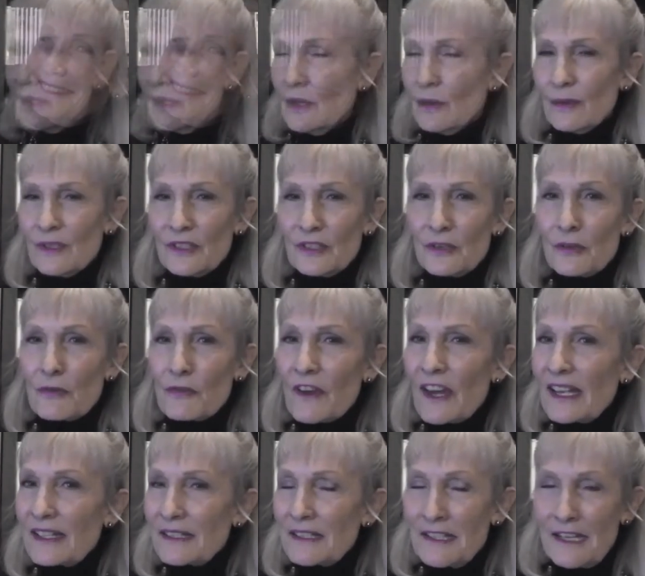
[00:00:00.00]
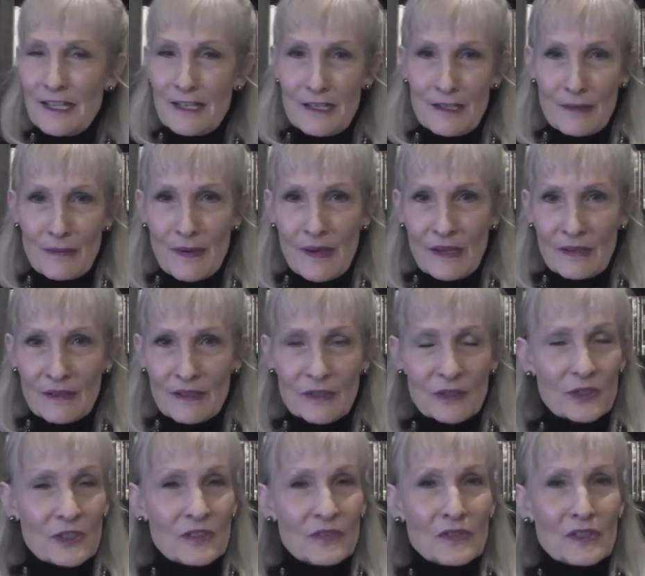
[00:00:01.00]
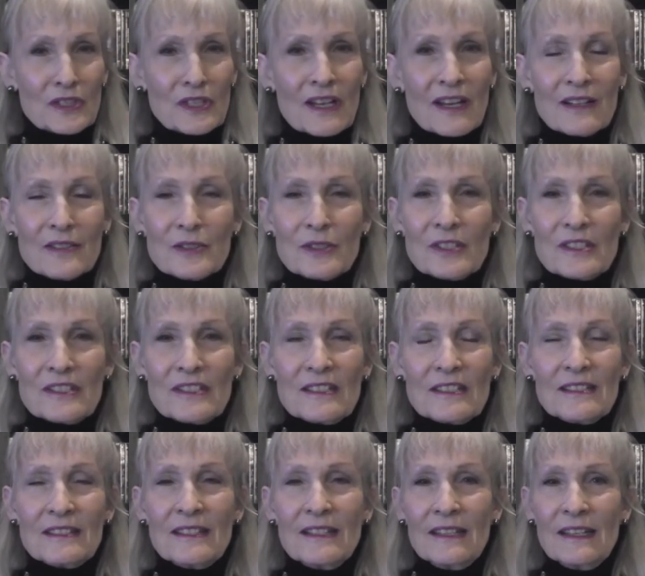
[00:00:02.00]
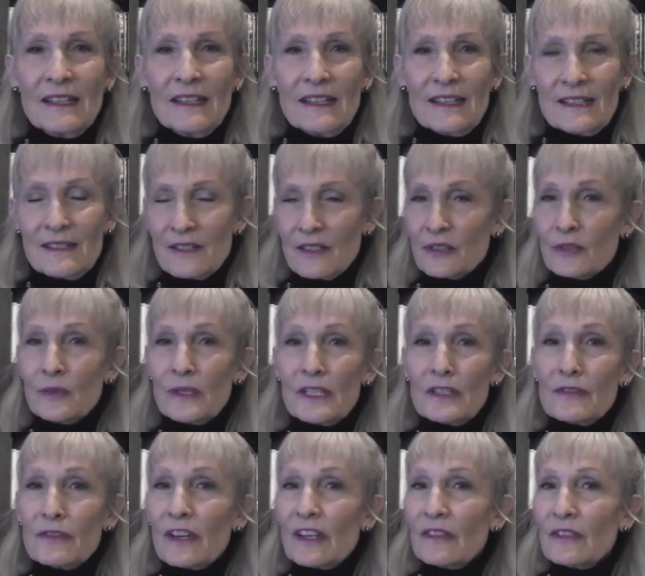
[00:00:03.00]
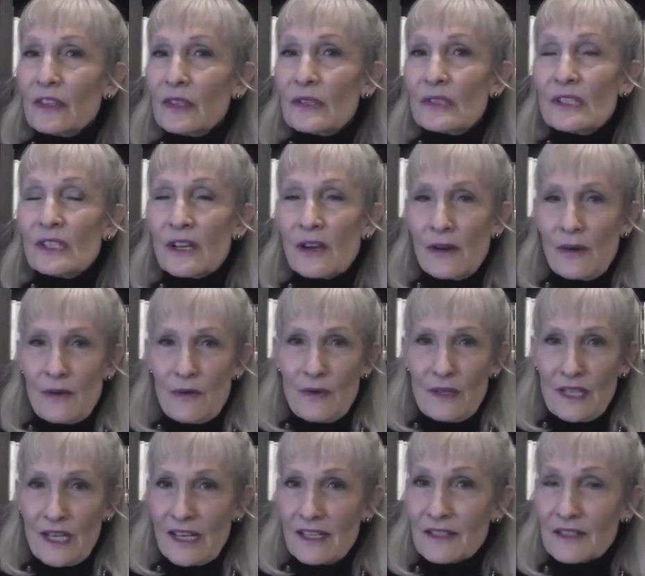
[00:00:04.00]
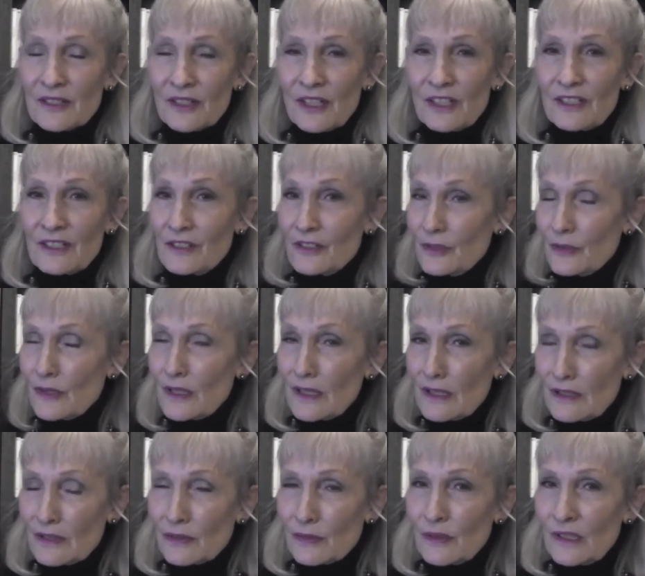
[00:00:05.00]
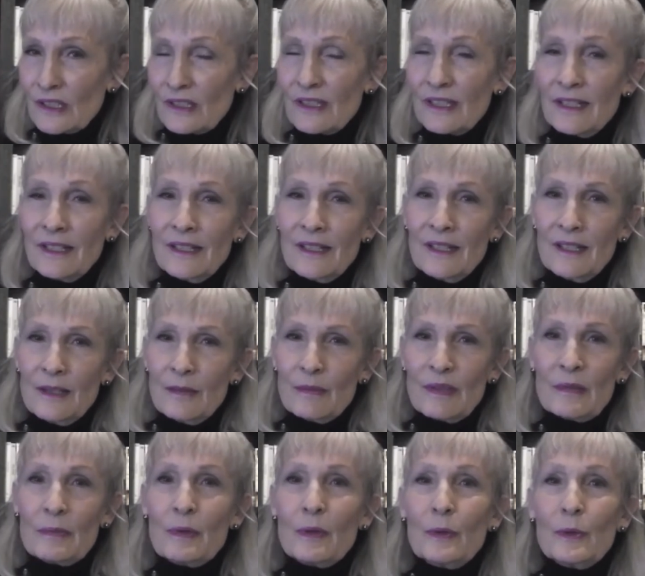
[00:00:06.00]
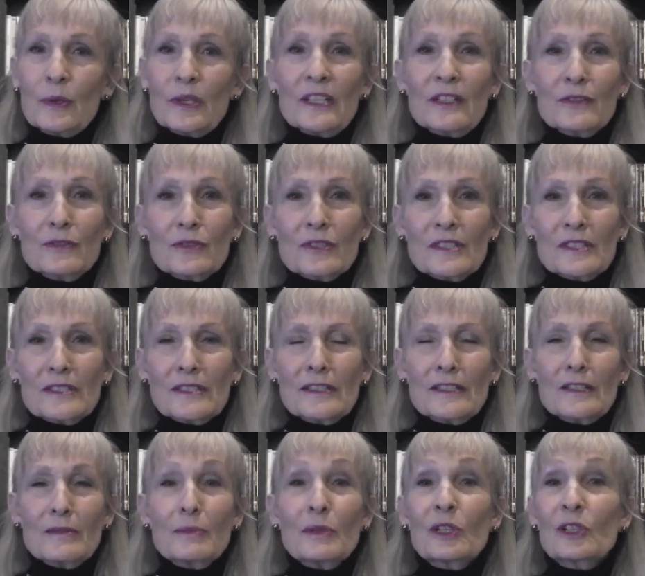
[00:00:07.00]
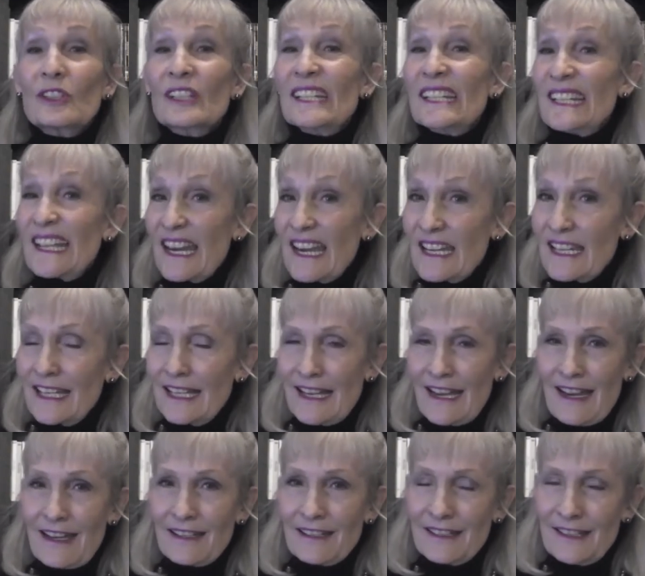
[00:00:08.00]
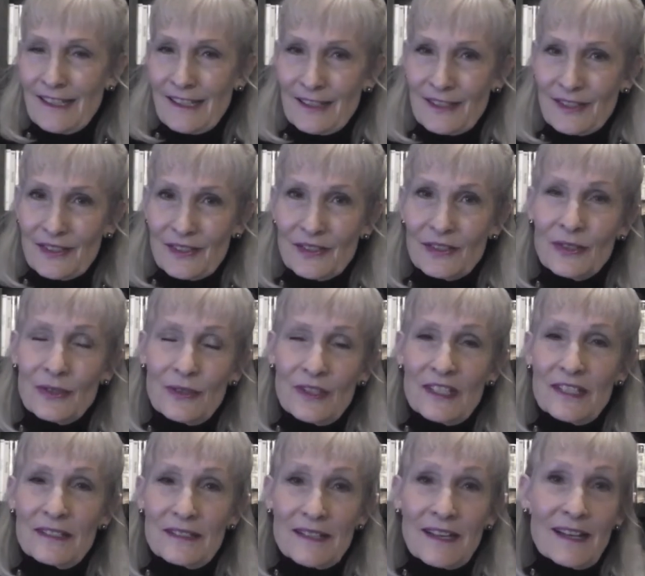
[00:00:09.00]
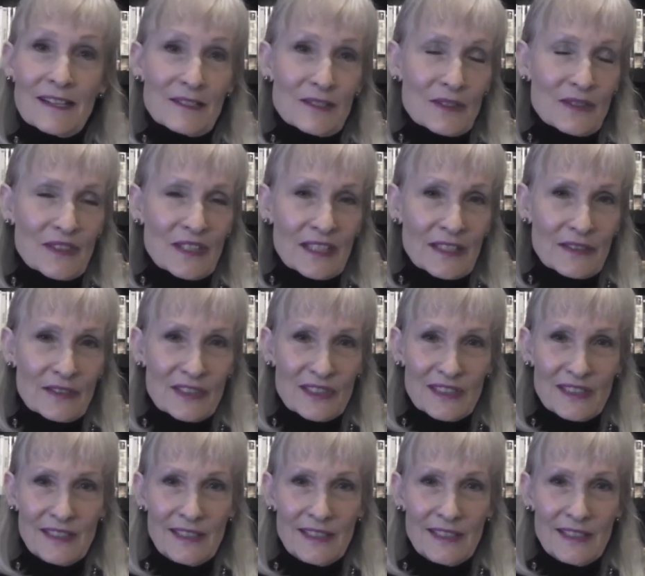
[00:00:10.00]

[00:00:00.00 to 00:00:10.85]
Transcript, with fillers: What's so fascinating about this shift in consciousness is that 25 years ago, when I started doing this work, people were interested in merely gaining access to these kinds of gifts,